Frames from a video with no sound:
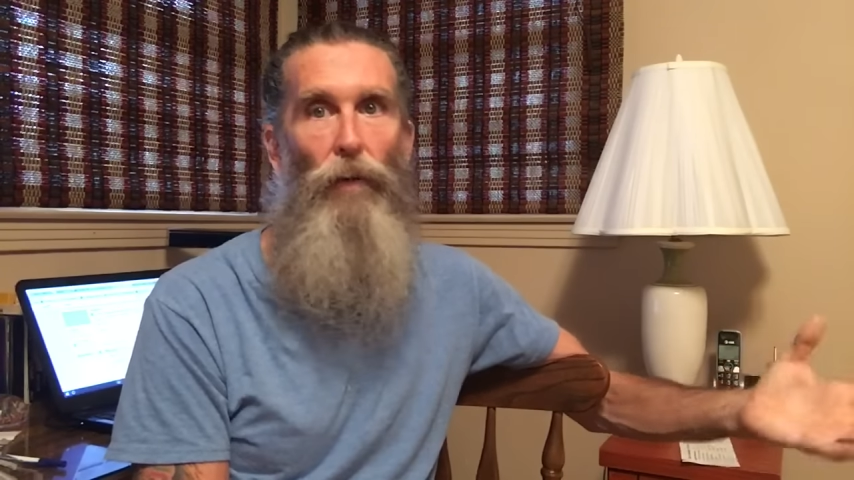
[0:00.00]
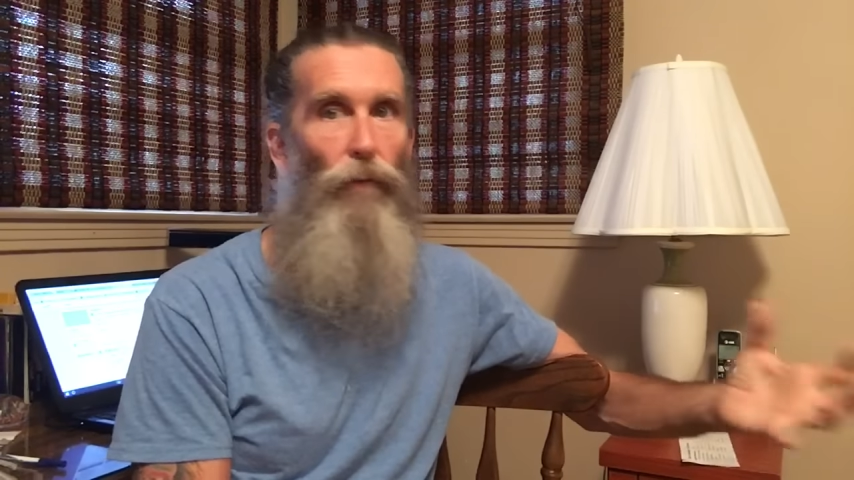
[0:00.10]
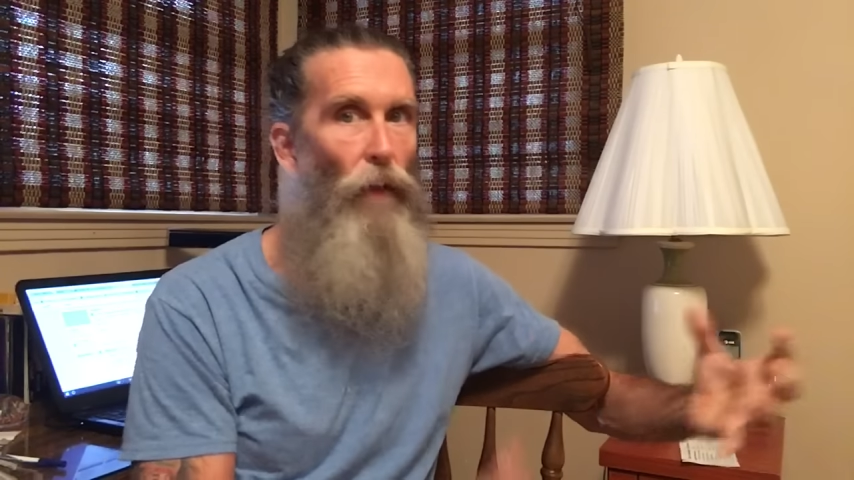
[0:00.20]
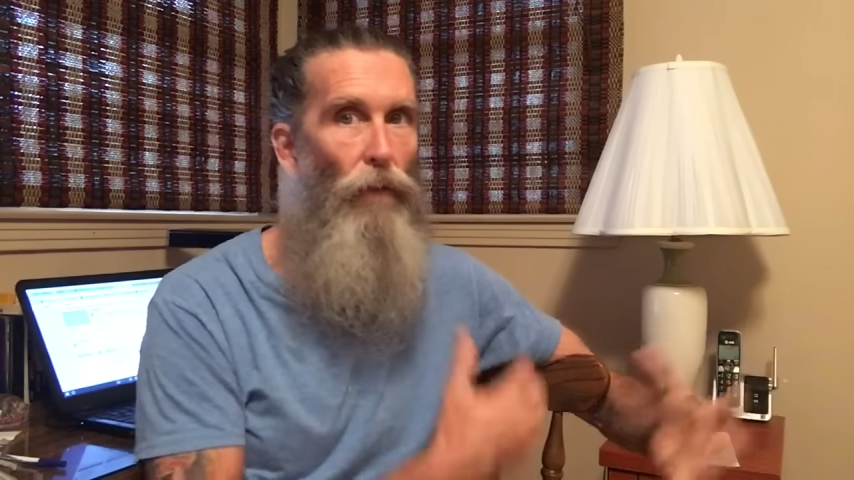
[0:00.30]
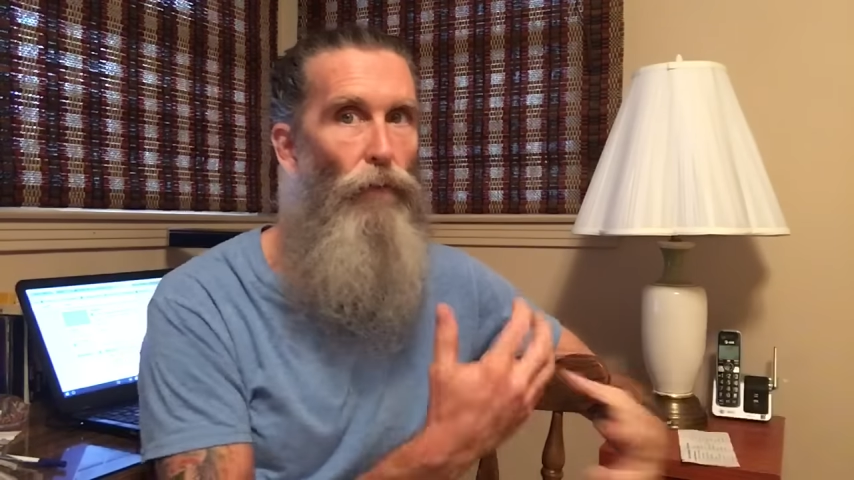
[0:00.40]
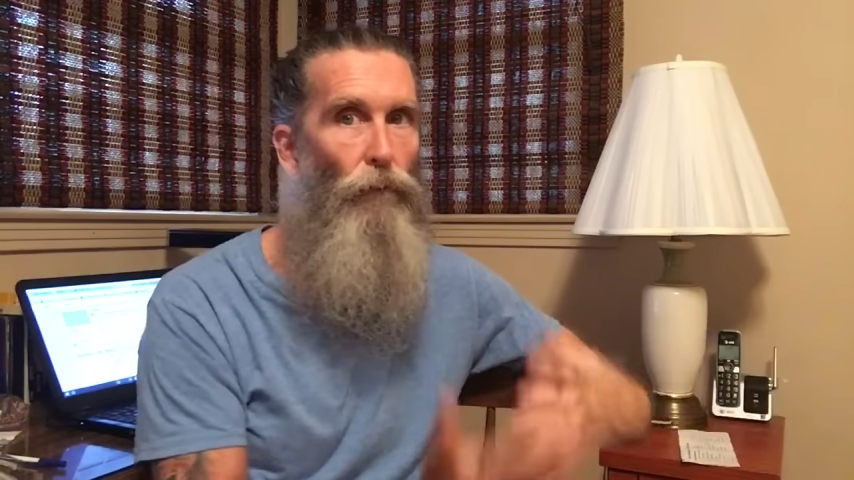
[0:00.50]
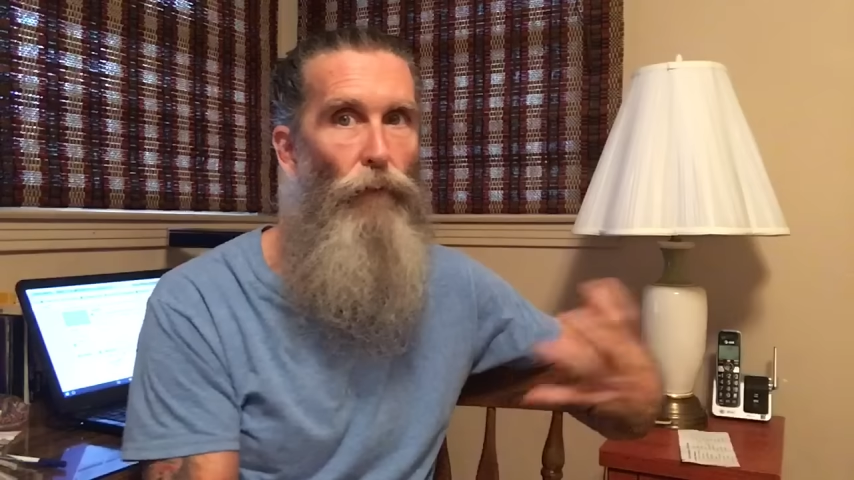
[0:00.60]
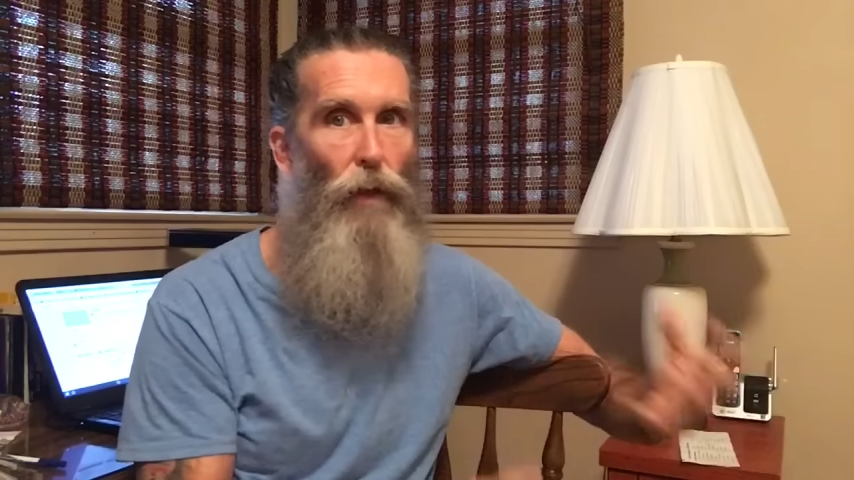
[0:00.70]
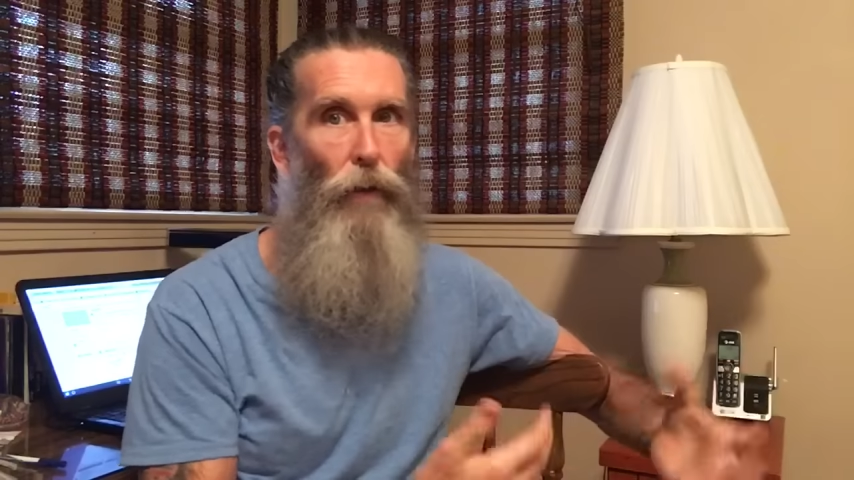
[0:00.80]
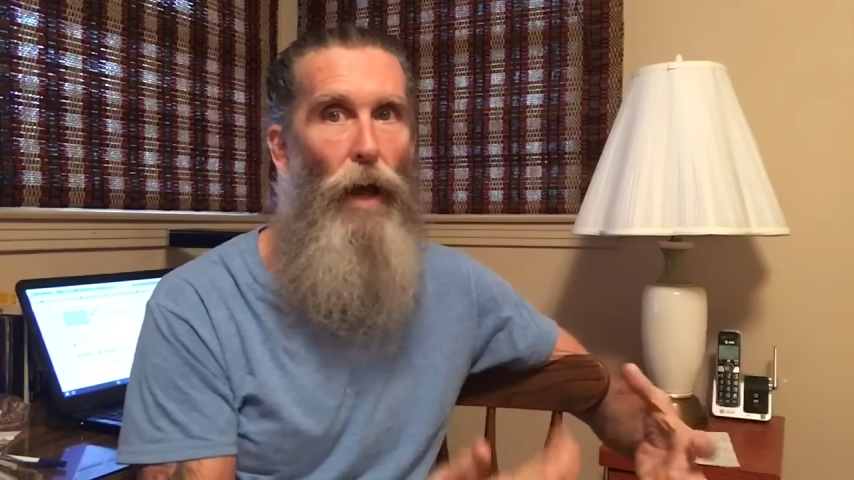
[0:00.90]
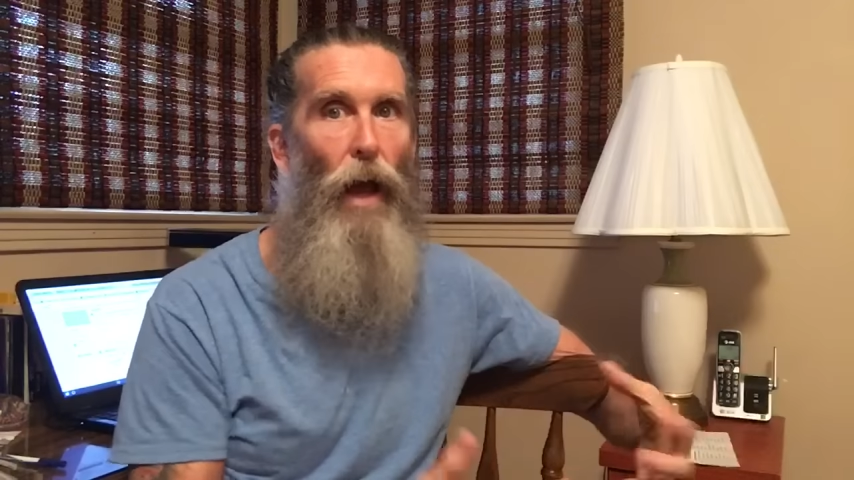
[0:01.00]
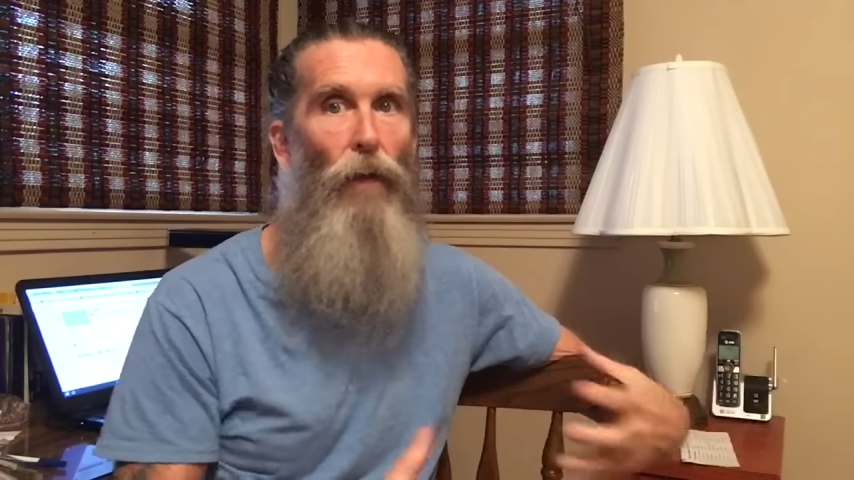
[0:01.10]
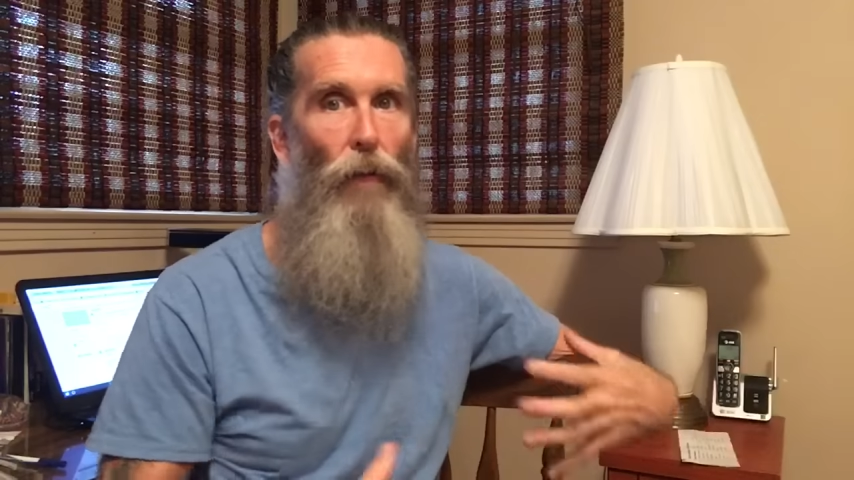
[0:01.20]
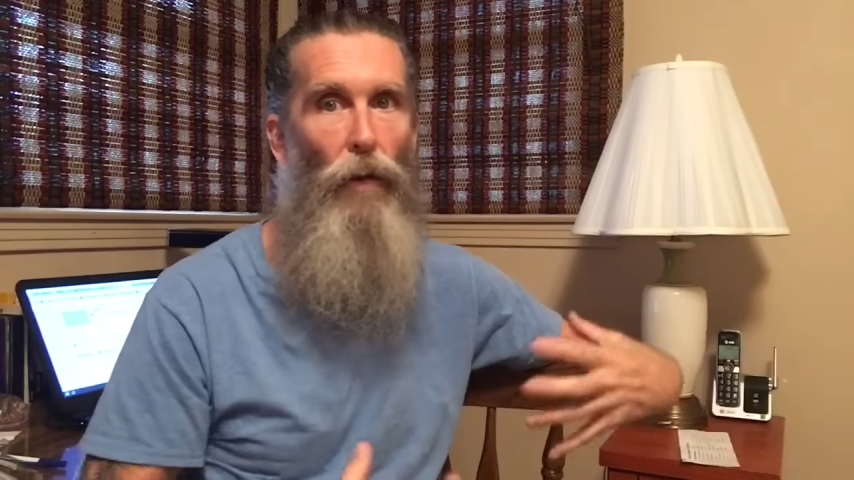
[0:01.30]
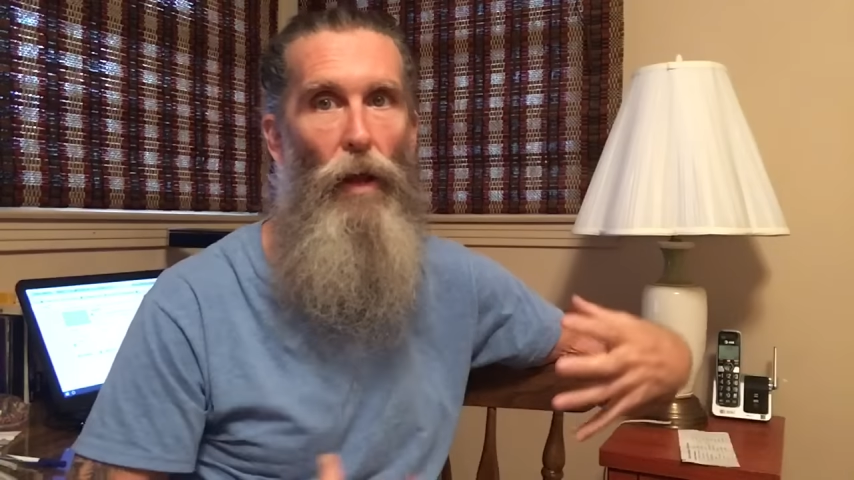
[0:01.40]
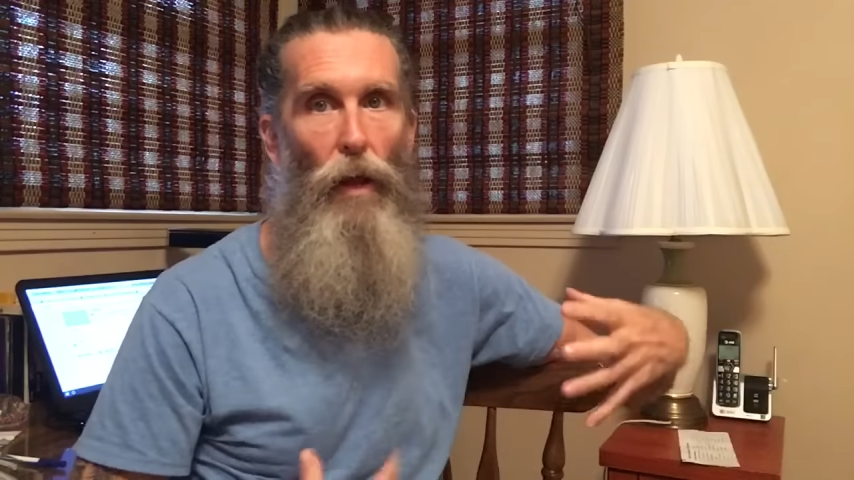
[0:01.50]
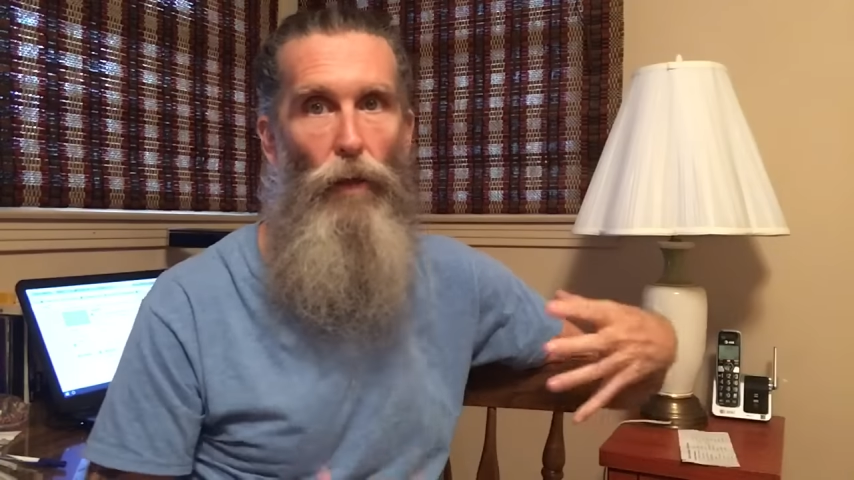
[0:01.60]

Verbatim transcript: there's things to figure it out there